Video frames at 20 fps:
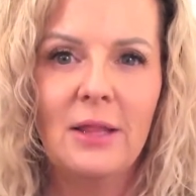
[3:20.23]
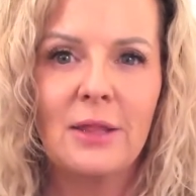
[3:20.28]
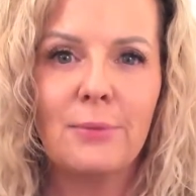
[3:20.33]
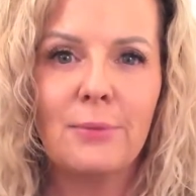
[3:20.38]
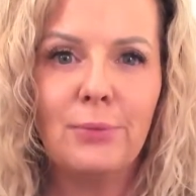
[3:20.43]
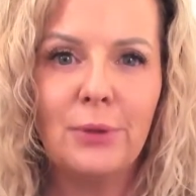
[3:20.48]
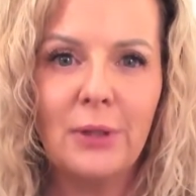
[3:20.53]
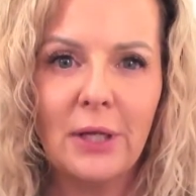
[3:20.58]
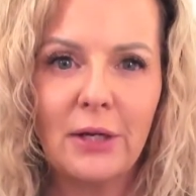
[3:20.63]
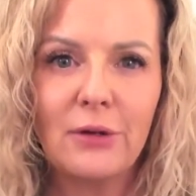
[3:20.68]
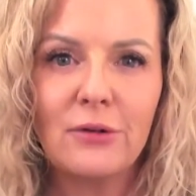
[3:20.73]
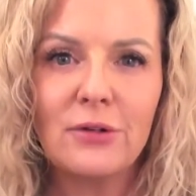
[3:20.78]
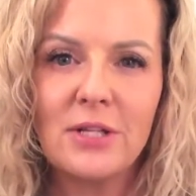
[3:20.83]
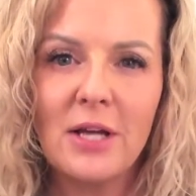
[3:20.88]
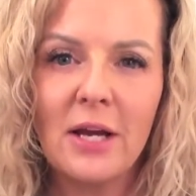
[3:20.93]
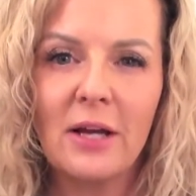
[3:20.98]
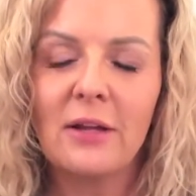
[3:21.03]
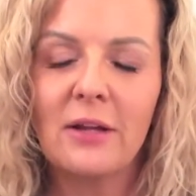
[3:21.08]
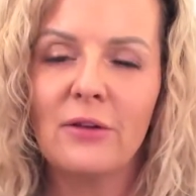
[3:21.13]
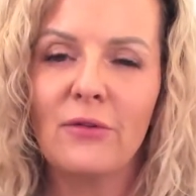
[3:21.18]
The player
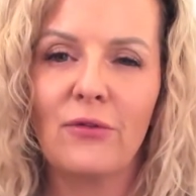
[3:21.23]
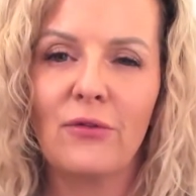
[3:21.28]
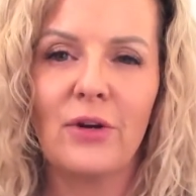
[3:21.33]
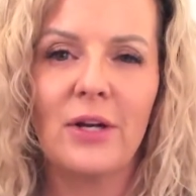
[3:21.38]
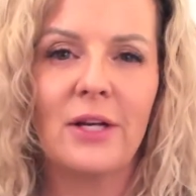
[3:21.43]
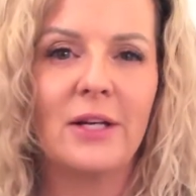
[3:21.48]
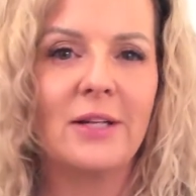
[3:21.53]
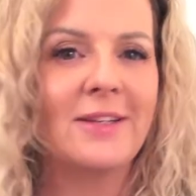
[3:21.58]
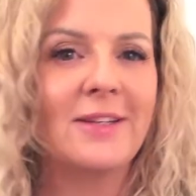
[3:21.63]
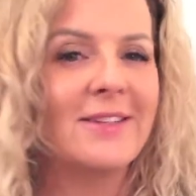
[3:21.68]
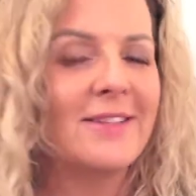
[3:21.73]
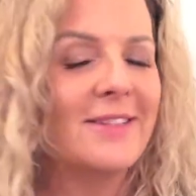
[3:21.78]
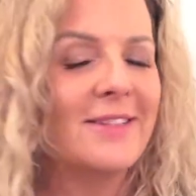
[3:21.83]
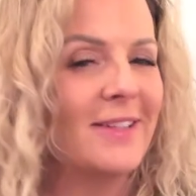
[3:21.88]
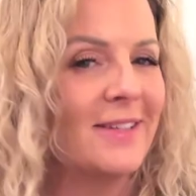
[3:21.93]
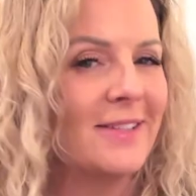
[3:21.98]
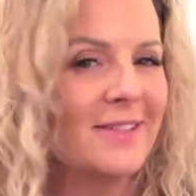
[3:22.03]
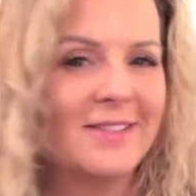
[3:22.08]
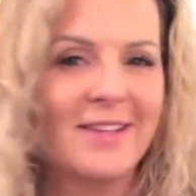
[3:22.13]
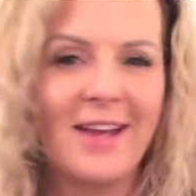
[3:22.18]
taking the free hit
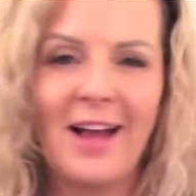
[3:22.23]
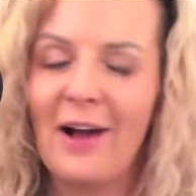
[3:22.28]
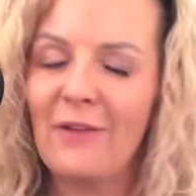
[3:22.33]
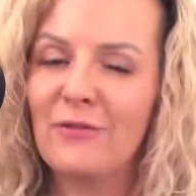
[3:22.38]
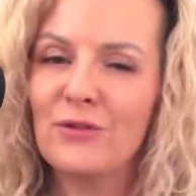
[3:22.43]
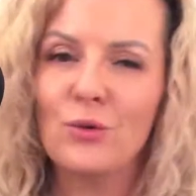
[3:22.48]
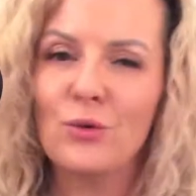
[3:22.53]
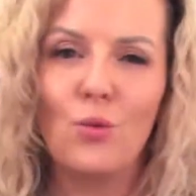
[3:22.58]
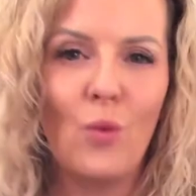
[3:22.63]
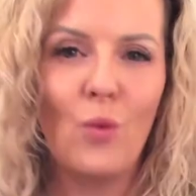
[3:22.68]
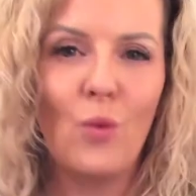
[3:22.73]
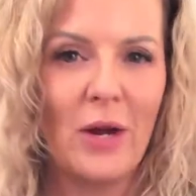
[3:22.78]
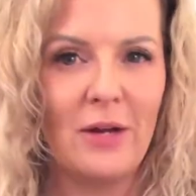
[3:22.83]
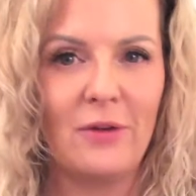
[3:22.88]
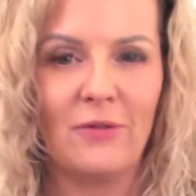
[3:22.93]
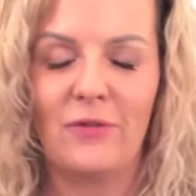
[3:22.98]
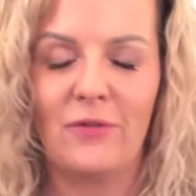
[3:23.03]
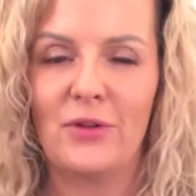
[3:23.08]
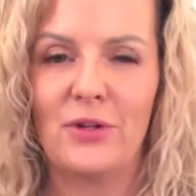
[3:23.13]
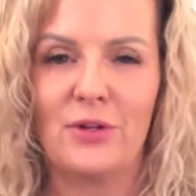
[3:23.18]
doesn't have to
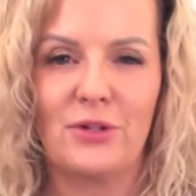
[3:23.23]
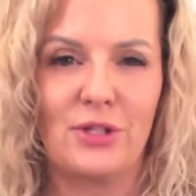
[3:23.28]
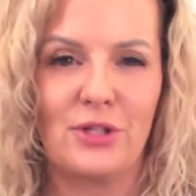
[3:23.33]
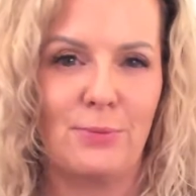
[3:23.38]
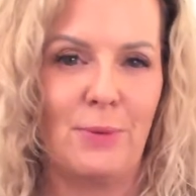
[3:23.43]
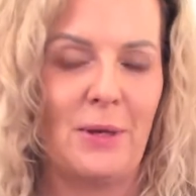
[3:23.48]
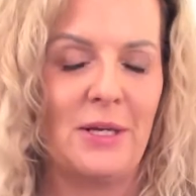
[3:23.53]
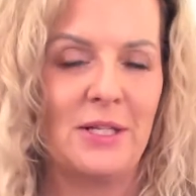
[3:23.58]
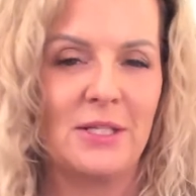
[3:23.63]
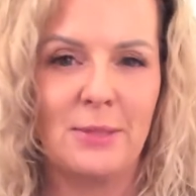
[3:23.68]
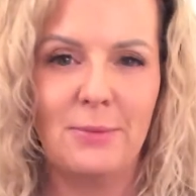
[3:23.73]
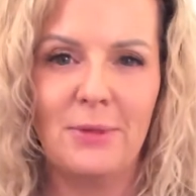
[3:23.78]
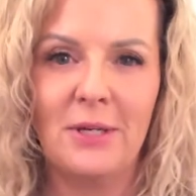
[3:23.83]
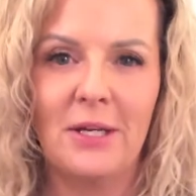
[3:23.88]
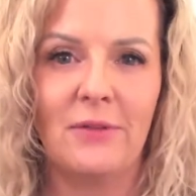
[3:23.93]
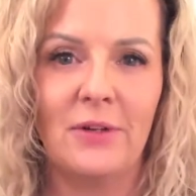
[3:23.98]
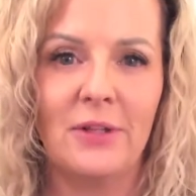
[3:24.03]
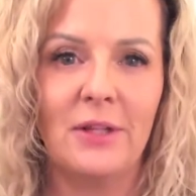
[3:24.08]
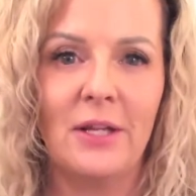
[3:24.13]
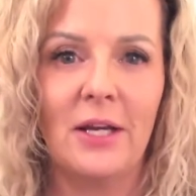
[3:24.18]
wait for their space to be
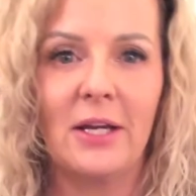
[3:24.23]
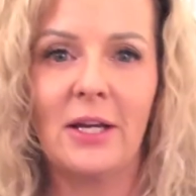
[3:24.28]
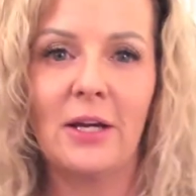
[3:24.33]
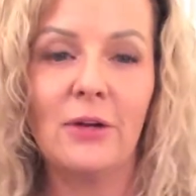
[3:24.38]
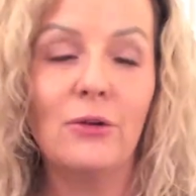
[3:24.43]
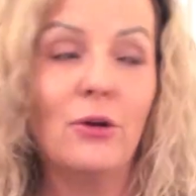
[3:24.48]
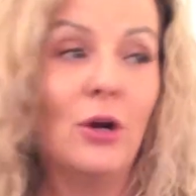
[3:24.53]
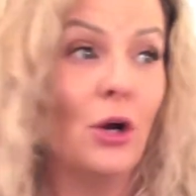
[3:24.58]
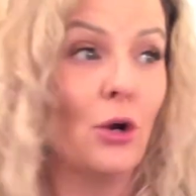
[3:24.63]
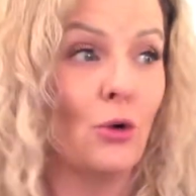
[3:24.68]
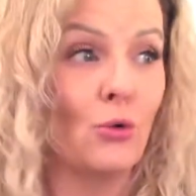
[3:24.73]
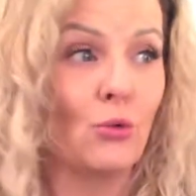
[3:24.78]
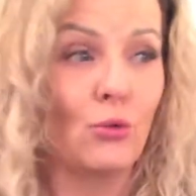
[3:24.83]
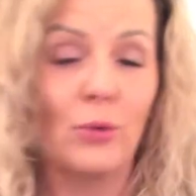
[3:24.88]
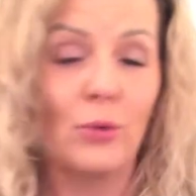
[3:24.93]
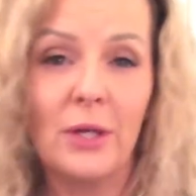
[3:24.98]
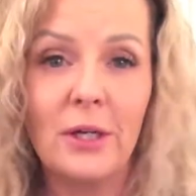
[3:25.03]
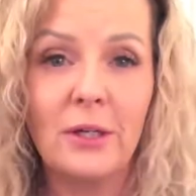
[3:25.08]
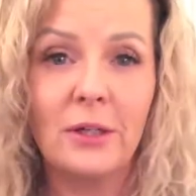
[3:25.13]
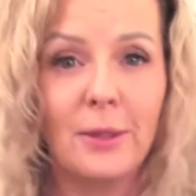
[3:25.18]
given. They can
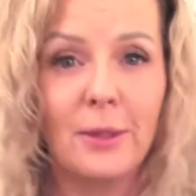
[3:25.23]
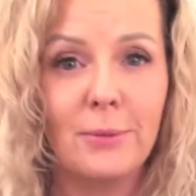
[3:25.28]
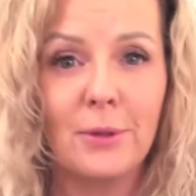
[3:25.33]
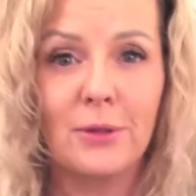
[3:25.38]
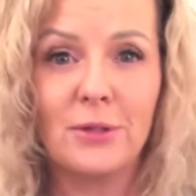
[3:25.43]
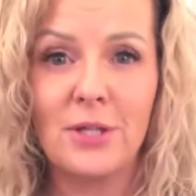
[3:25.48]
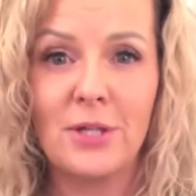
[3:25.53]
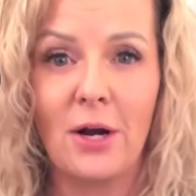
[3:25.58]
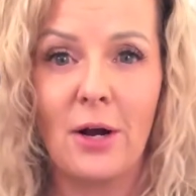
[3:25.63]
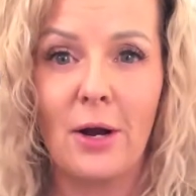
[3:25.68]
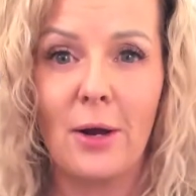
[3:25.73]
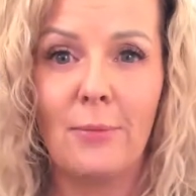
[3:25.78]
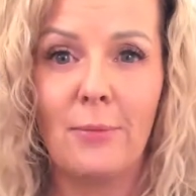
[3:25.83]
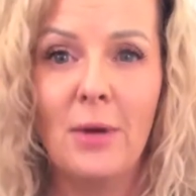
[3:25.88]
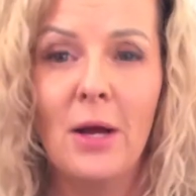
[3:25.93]
reclaim their time